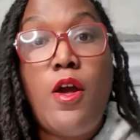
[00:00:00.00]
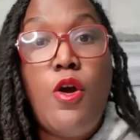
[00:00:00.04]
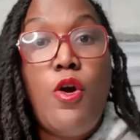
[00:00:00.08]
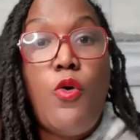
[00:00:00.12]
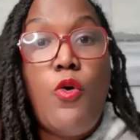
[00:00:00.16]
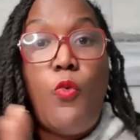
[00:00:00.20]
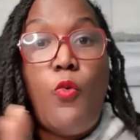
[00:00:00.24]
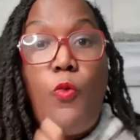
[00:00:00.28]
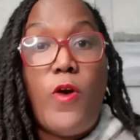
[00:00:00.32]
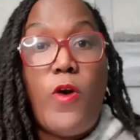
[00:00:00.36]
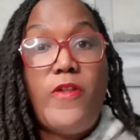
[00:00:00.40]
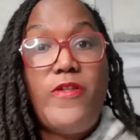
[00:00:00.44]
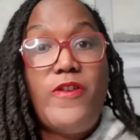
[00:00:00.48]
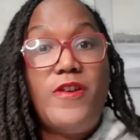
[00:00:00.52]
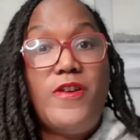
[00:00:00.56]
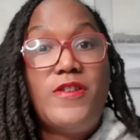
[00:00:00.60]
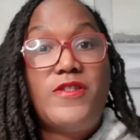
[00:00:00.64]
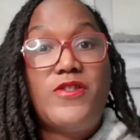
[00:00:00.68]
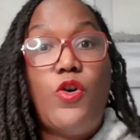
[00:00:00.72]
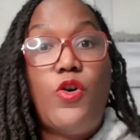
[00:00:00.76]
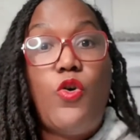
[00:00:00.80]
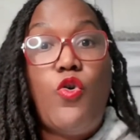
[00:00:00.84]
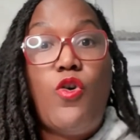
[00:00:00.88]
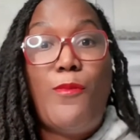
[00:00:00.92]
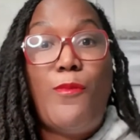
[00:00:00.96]
where there's a
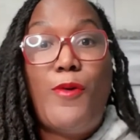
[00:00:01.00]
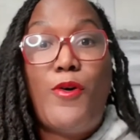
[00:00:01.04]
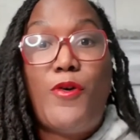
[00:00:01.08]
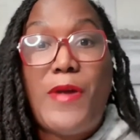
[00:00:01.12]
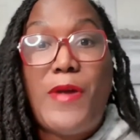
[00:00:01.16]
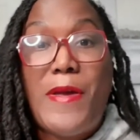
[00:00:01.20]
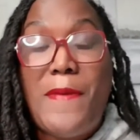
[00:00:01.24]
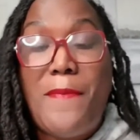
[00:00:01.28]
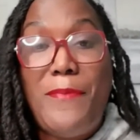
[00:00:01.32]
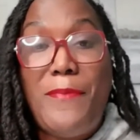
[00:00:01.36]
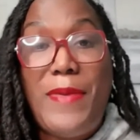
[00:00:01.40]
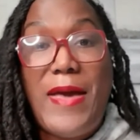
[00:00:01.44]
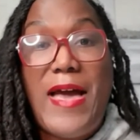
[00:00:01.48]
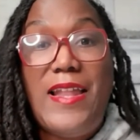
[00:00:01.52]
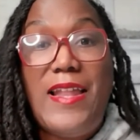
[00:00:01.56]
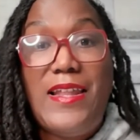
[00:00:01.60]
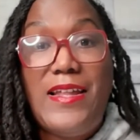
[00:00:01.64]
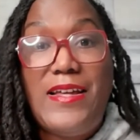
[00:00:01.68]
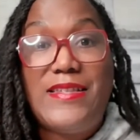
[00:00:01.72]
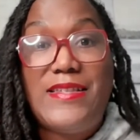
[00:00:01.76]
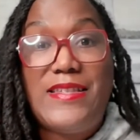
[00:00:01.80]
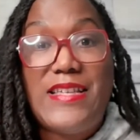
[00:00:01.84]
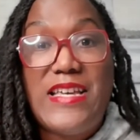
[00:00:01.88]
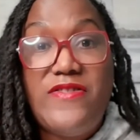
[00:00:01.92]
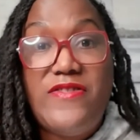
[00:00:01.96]
hormonal
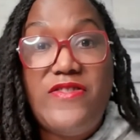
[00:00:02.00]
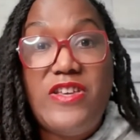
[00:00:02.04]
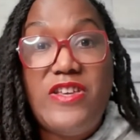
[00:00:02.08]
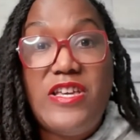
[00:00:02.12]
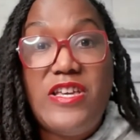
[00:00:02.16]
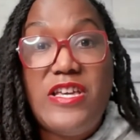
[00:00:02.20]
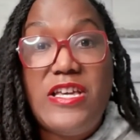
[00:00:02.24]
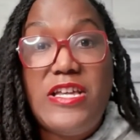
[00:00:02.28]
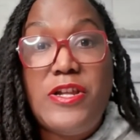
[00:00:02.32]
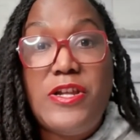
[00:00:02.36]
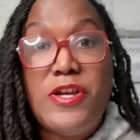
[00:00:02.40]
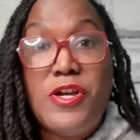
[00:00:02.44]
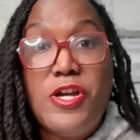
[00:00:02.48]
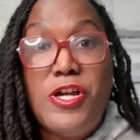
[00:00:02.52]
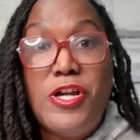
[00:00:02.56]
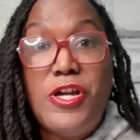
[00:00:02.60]
imbalance, and then